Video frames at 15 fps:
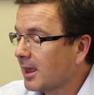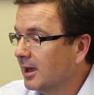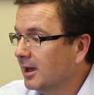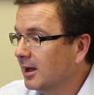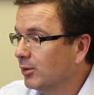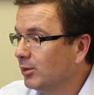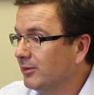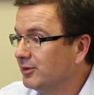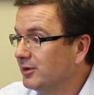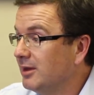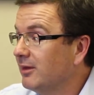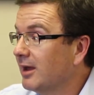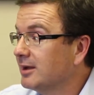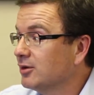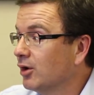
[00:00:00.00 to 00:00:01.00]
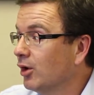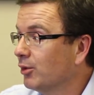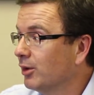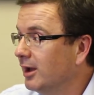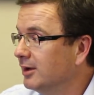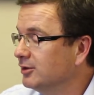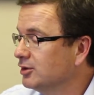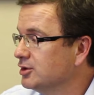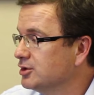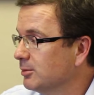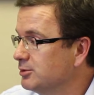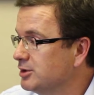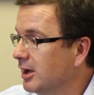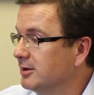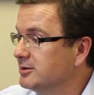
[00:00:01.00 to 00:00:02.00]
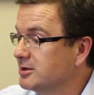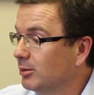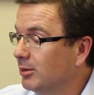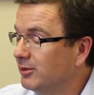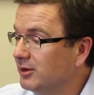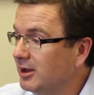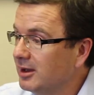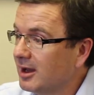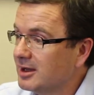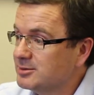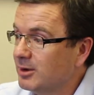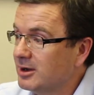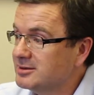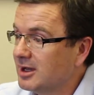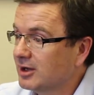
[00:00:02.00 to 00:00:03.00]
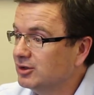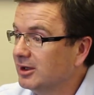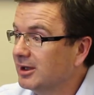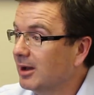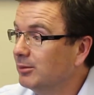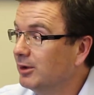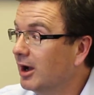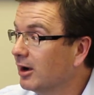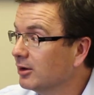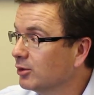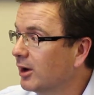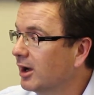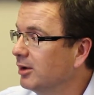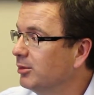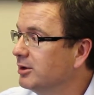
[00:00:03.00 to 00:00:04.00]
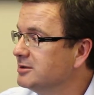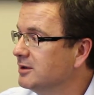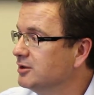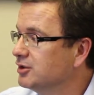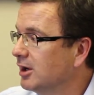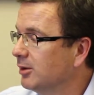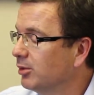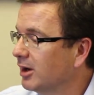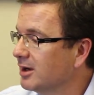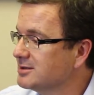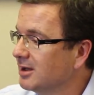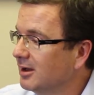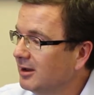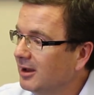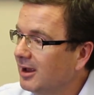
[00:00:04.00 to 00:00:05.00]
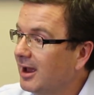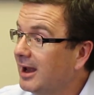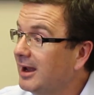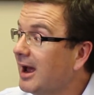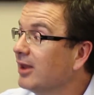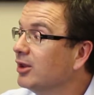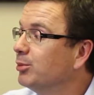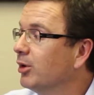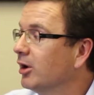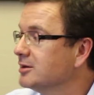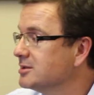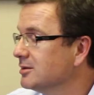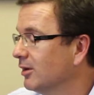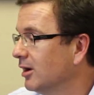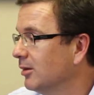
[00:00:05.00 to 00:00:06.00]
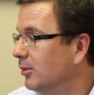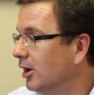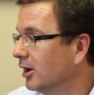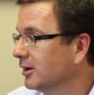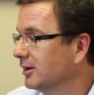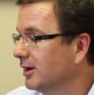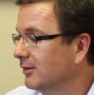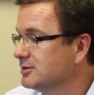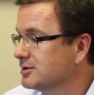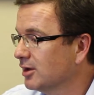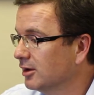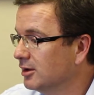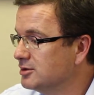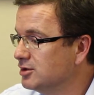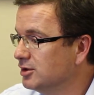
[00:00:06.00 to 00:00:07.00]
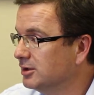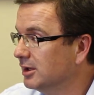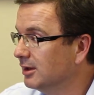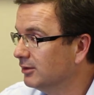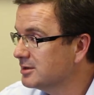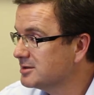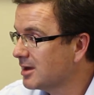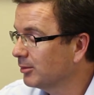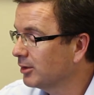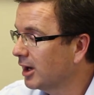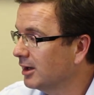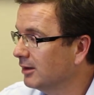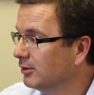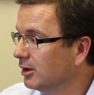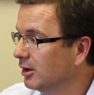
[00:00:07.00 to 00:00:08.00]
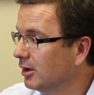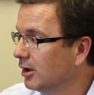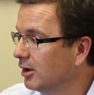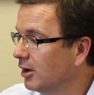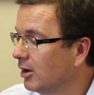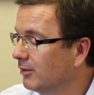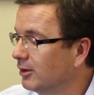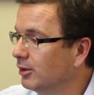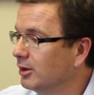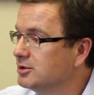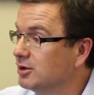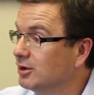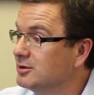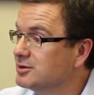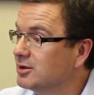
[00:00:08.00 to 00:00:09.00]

we've seen that whole relationship change. So we've seen Naspers actually come down quite a bit in share price, and other parts of our market have started to deliver some kind of a return.